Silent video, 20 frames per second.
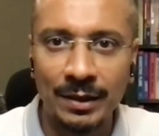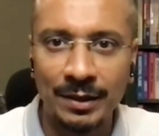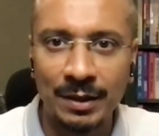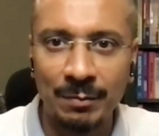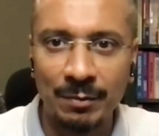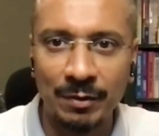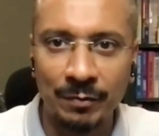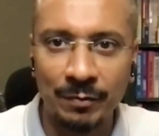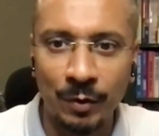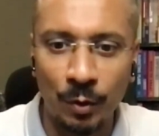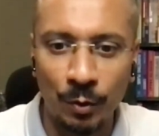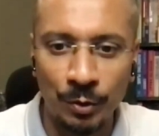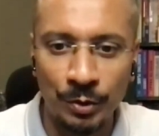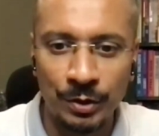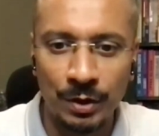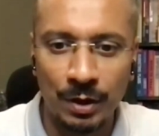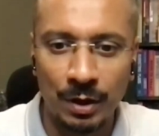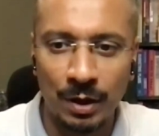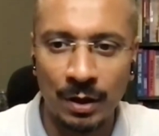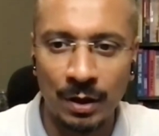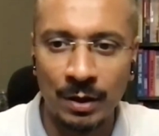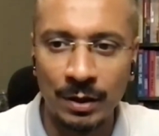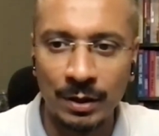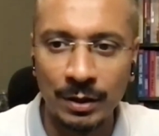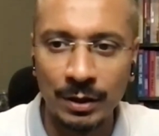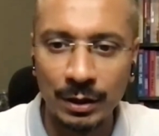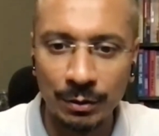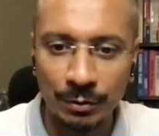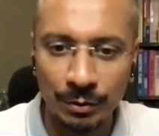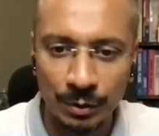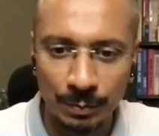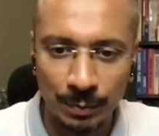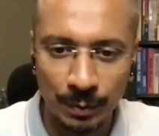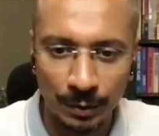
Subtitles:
some of the folks are new to